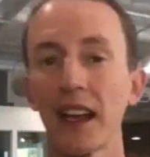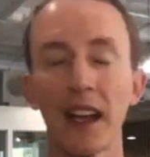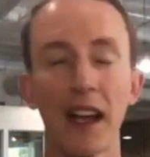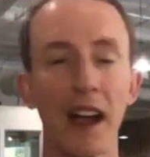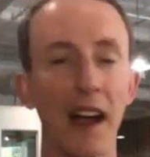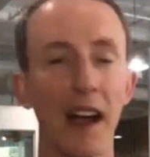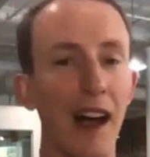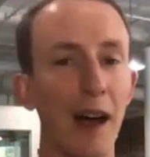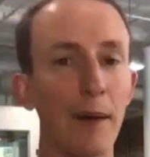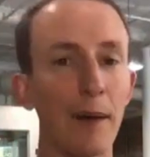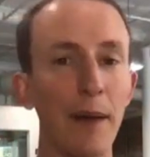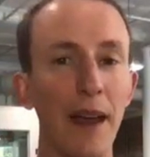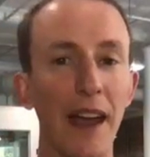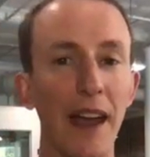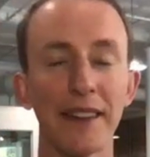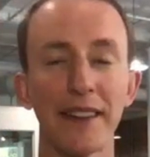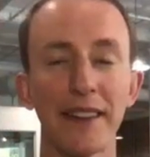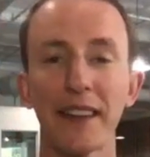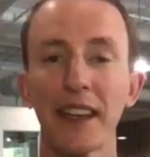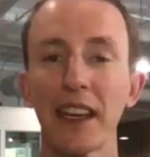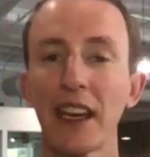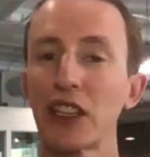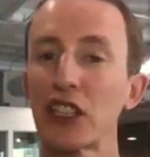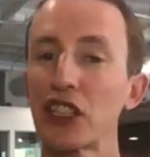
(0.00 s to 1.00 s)

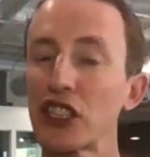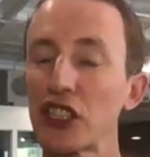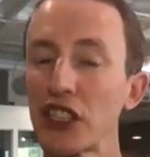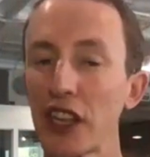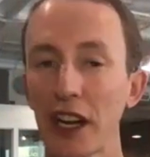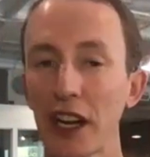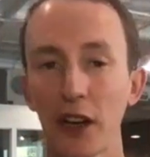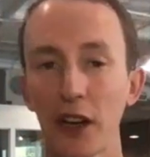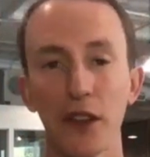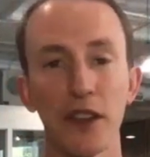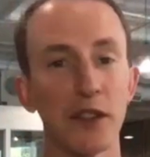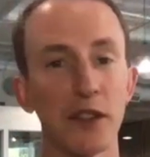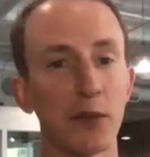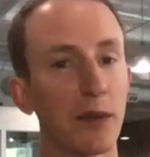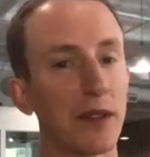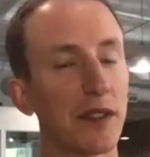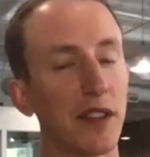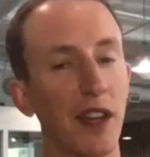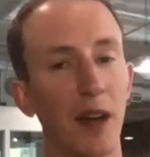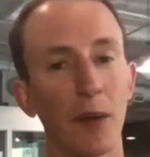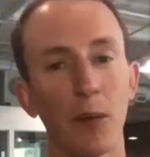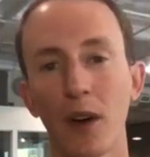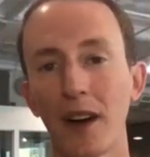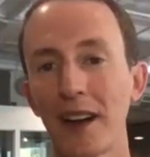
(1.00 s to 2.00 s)
comment, share this with
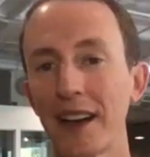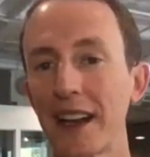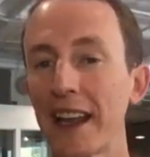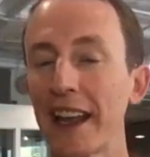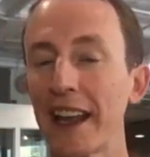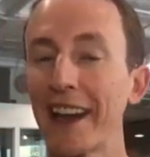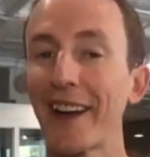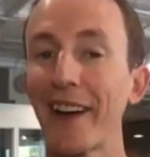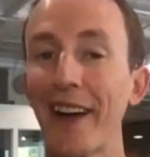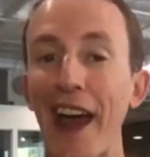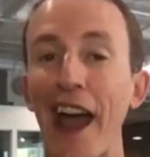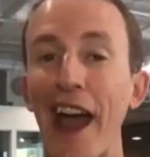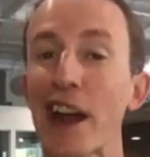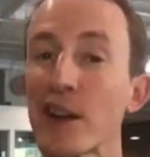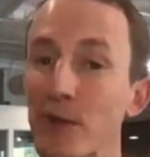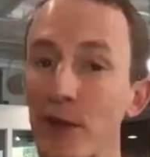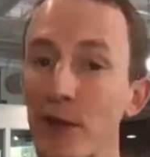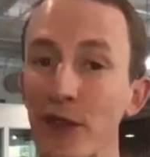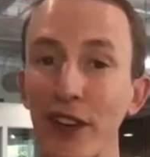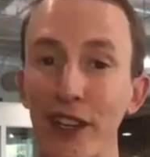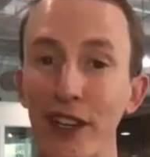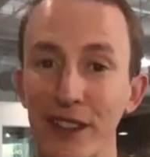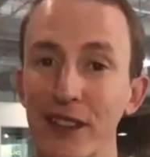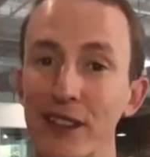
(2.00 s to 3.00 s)
someone, interact
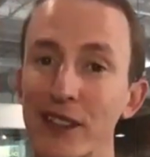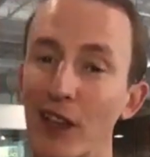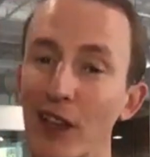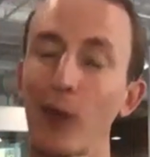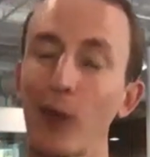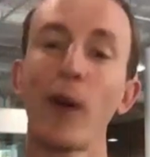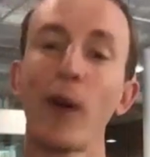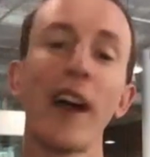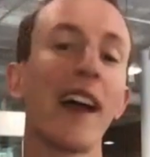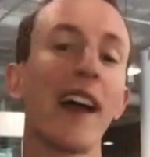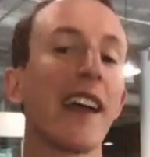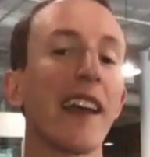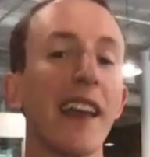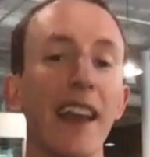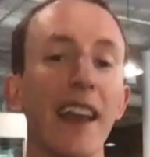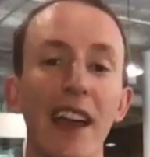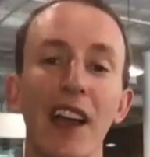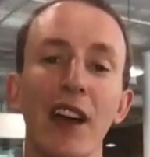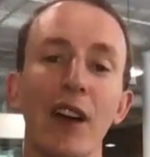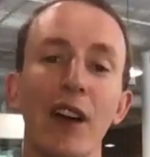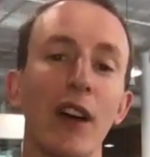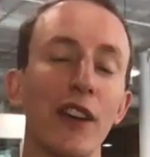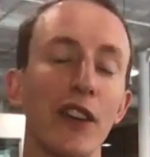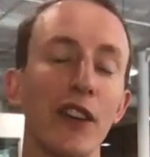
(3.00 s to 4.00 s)
with us in some way.
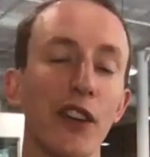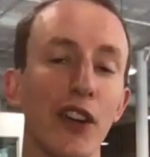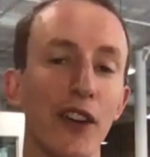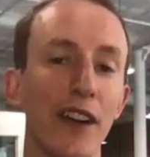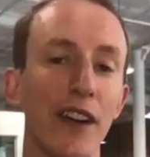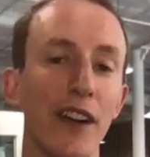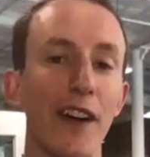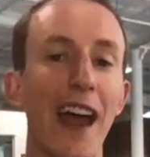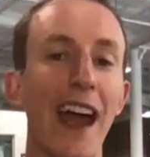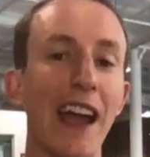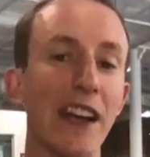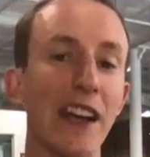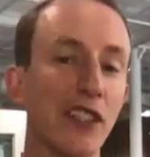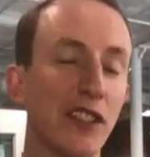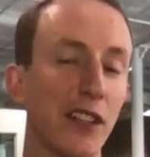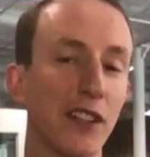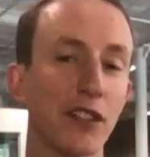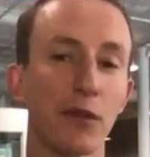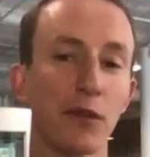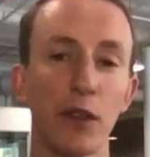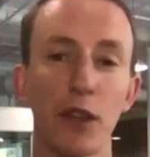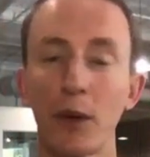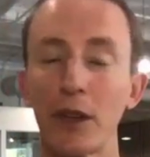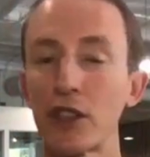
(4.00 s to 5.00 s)
Uh, your interaction is
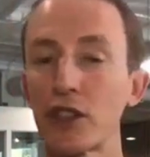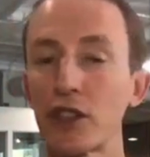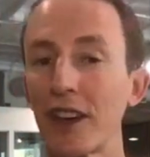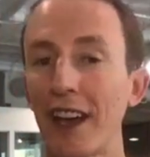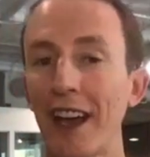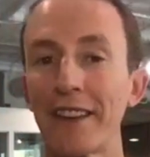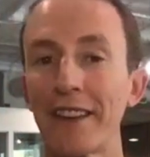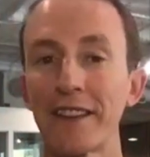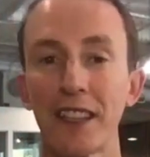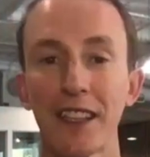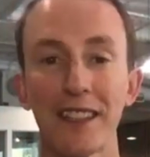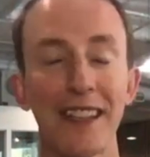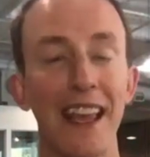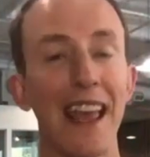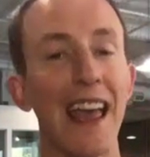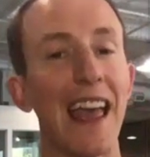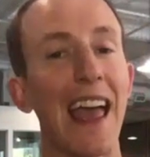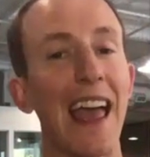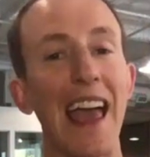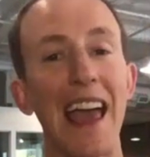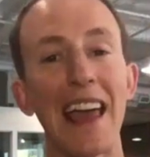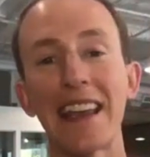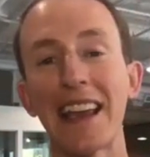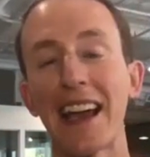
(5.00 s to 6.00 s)
really what drives us.
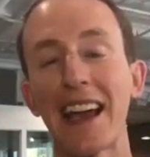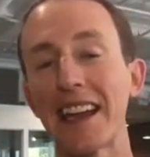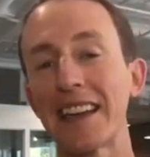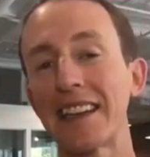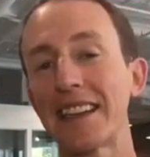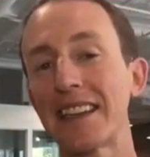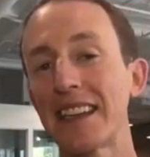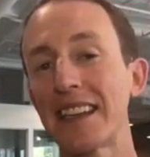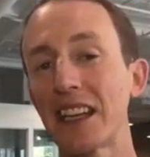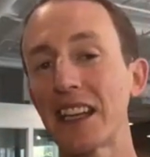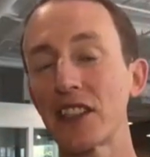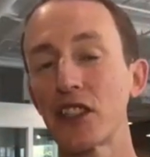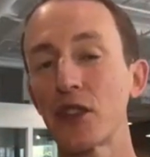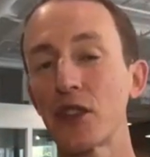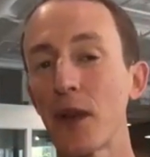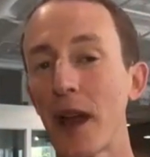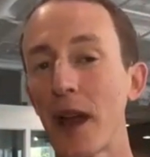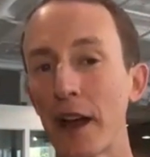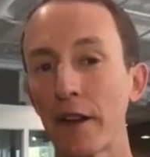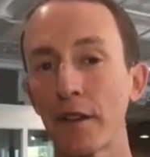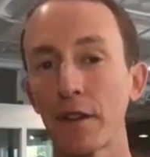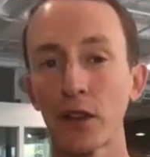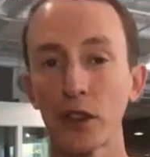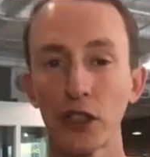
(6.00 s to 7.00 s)
Any ideas you
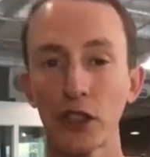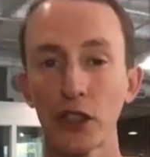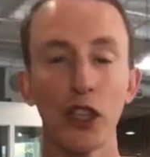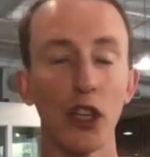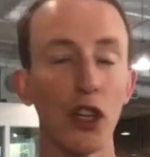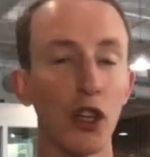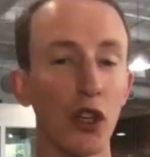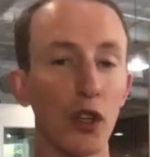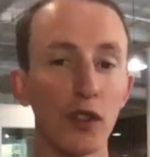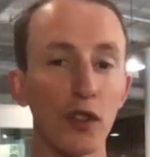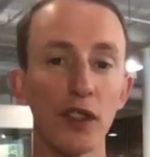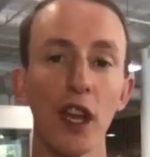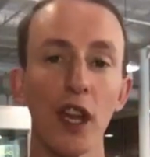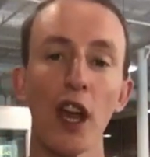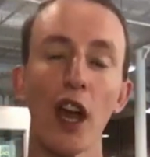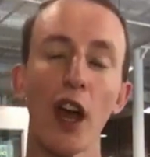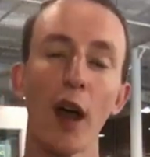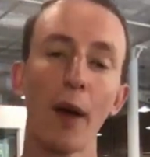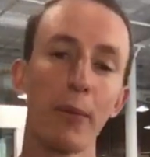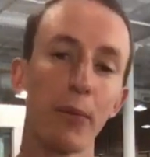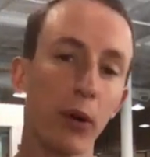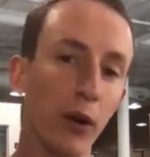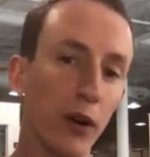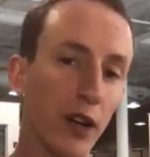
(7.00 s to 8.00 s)
have for shows,
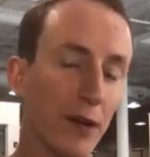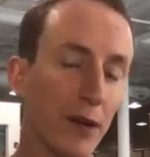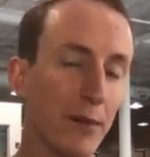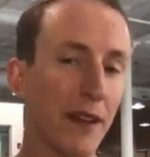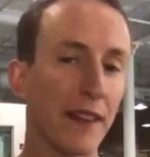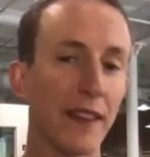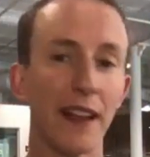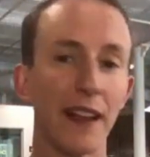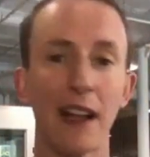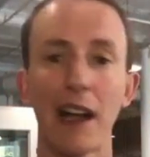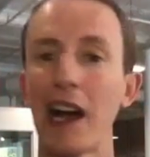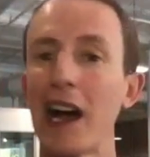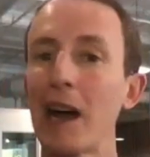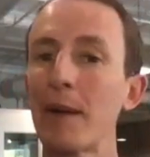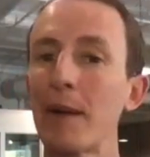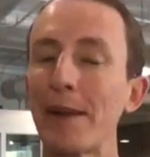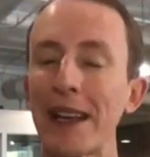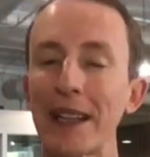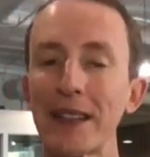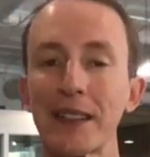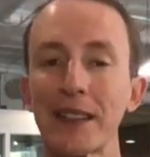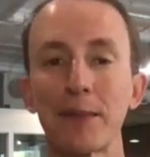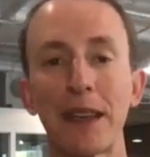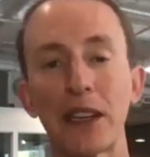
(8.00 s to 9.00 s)
put them in the
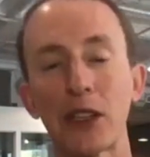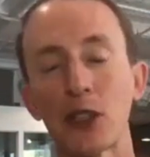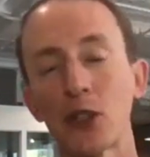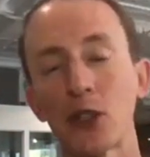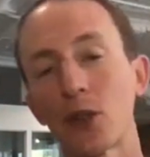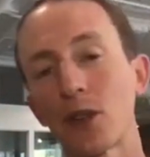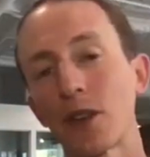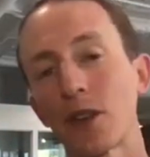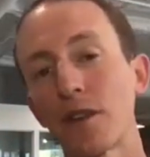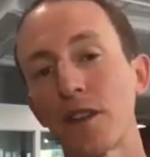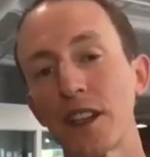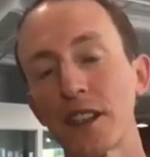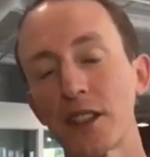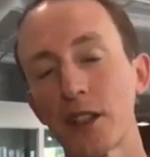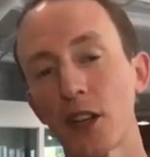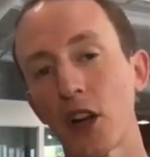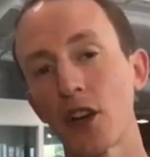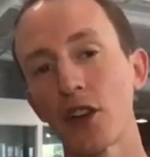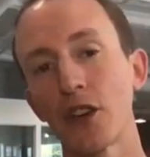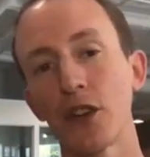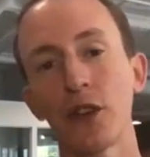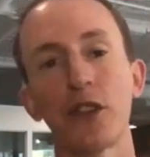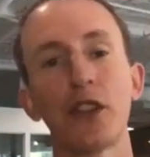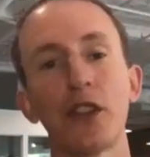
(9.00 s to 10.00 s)
comments. Make sure to visit our
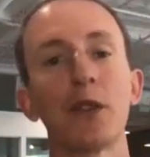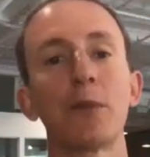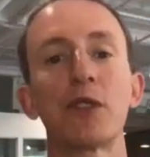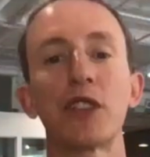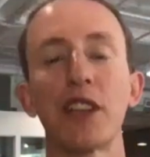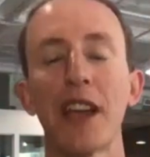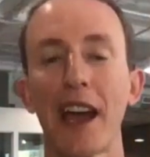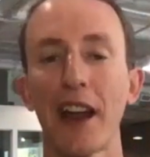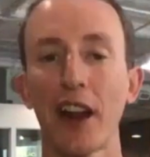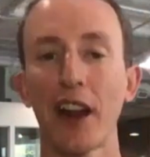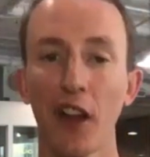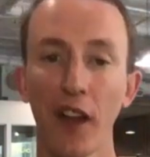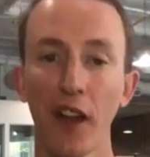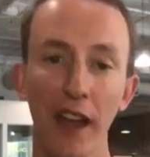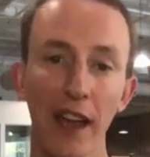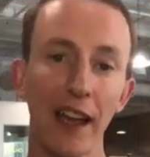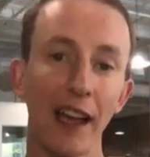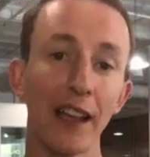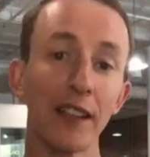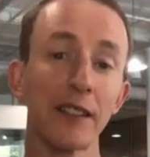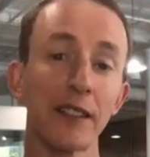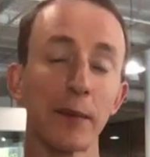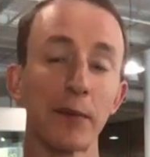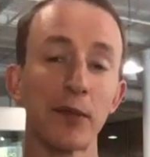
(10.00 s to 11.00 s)
YouTube channel
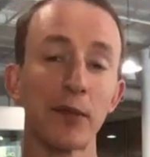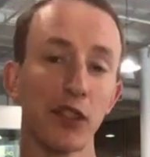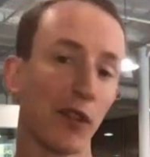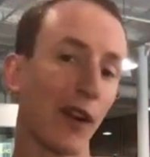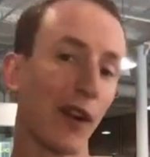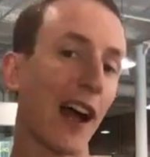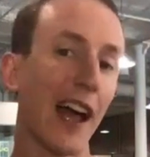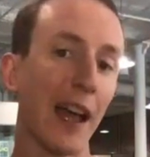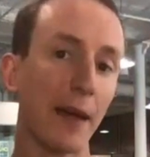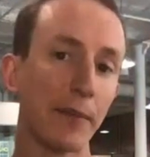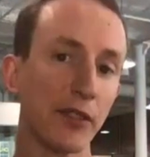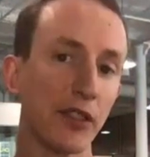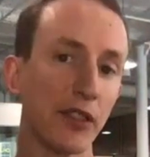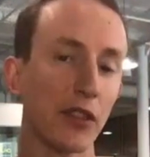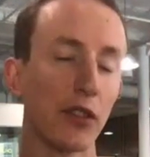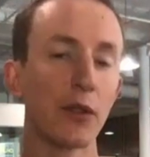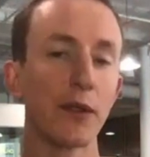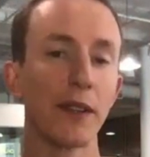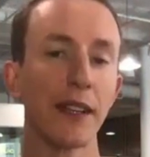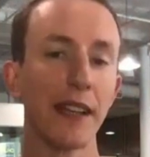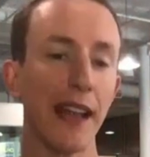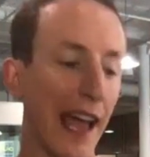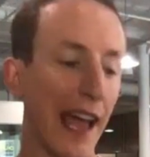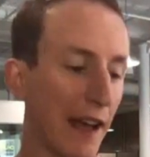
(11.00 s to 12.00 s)
and subscribe so you
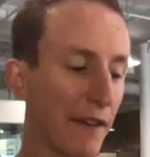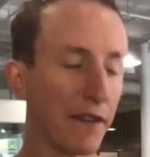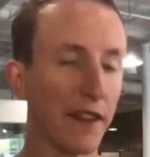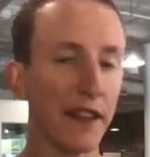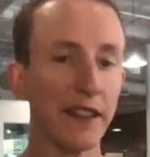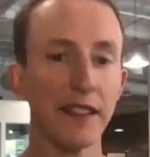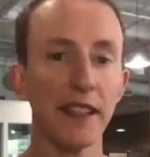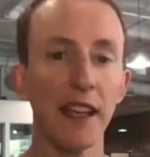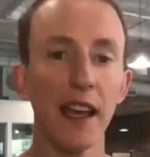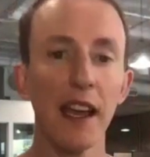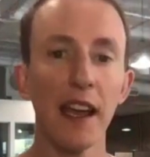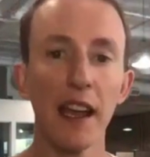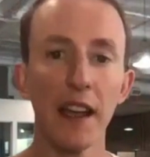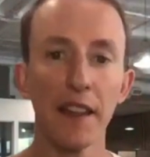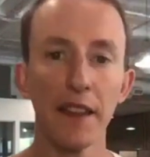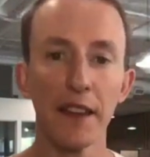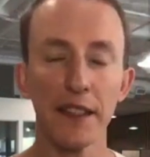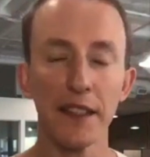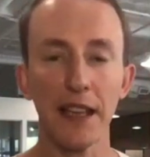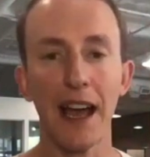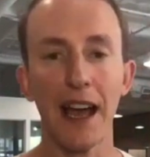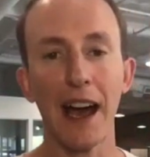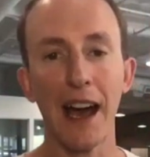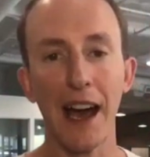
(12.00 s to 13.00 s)
can have this, this
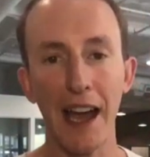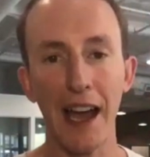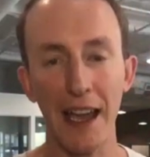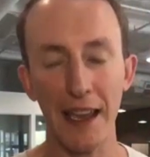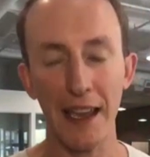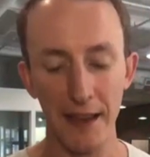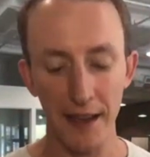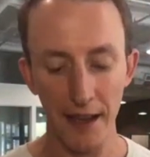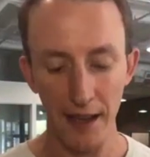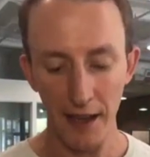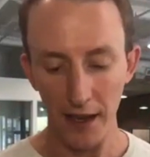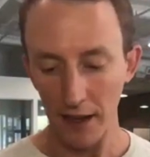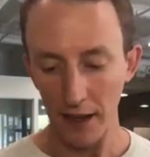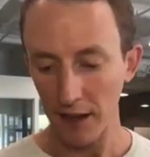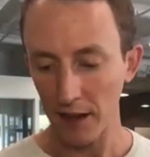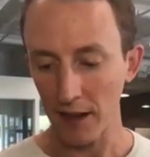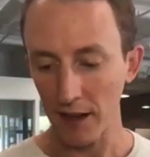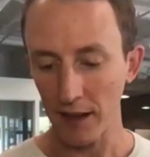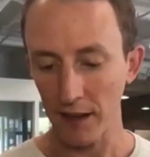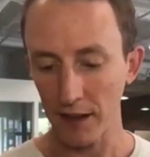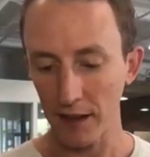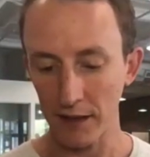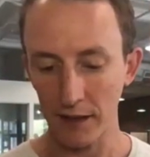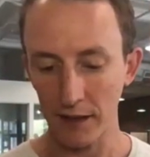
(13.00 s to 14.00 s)
high, uh,